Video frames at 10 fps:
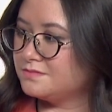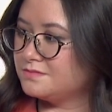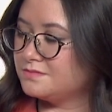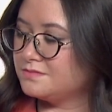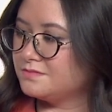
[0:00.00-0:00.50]

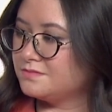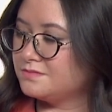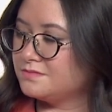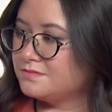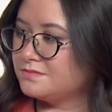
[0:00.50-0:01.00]

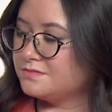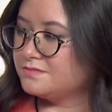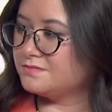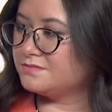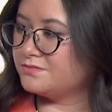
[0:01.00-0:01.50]

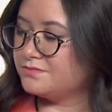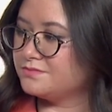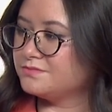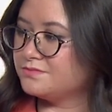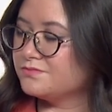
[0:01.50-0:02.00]

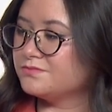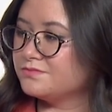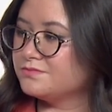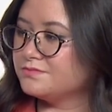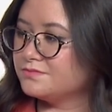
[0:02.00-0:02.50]

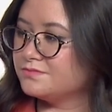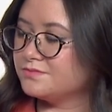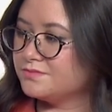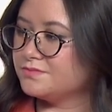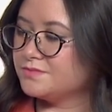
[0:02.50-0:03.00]

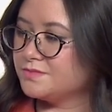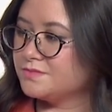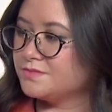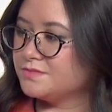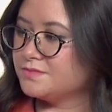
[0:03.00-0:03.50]

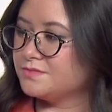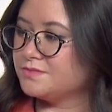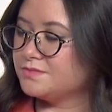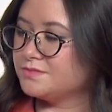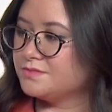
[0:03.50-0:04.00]

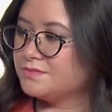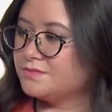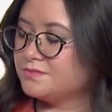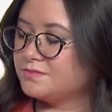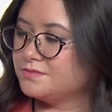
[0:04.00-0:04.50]

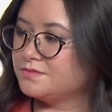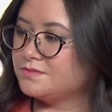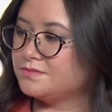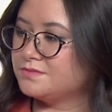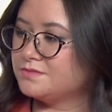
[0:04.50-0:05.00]

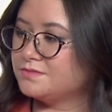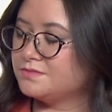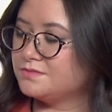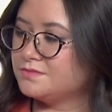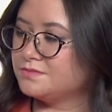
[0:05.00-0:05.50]

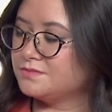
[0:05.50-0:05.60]
This person isn't speaking.